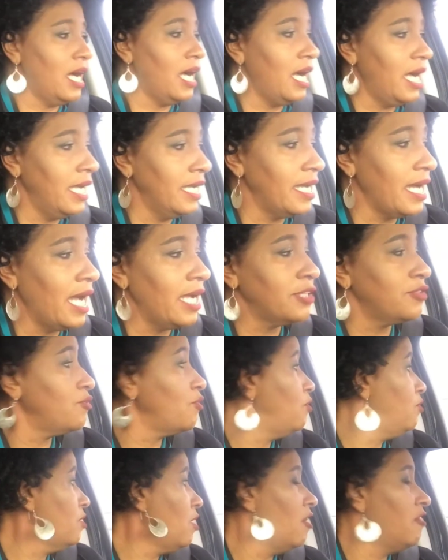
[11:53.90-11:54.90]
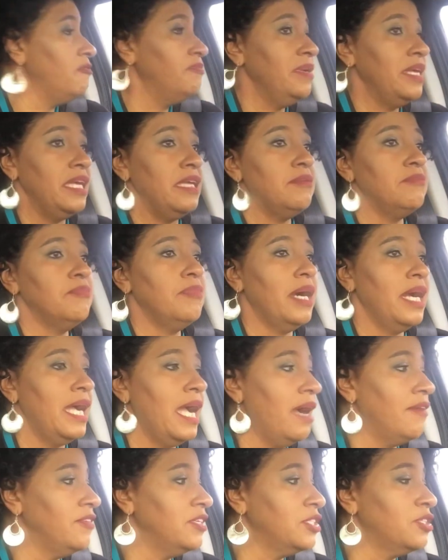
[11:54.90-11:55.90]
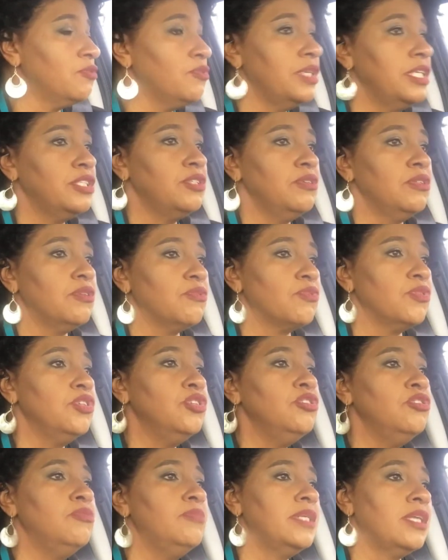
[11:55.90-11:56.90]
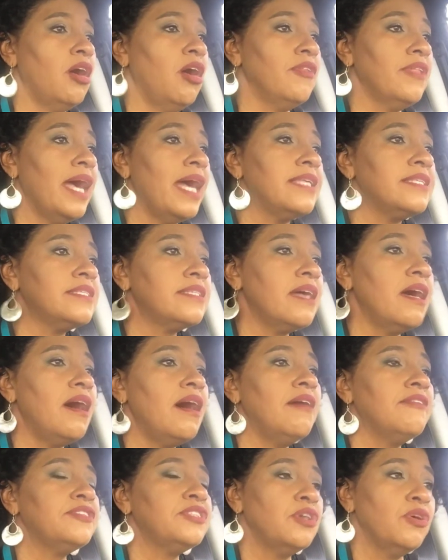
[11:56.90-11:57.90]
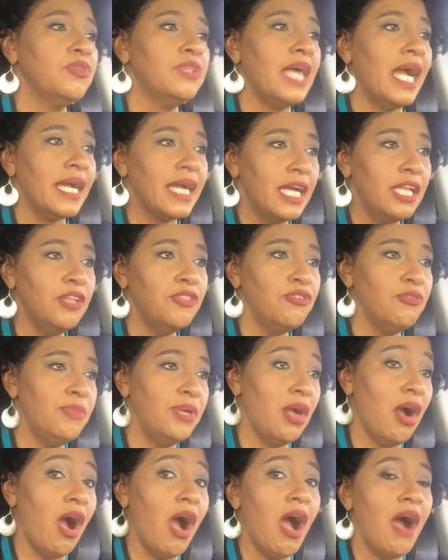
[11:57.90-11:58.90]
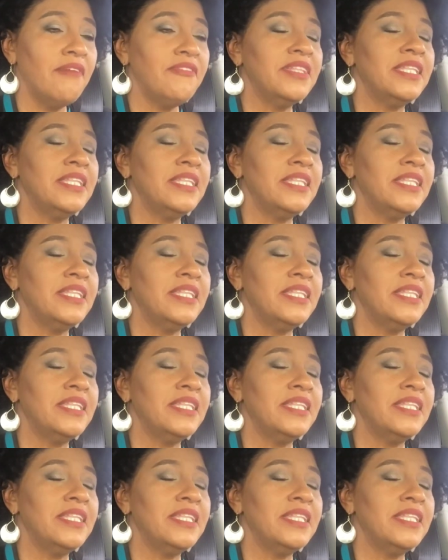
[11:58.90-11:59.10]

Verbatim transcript: I got thrown off beat by having to redo the room and all that stuff. So that kind of threw me off.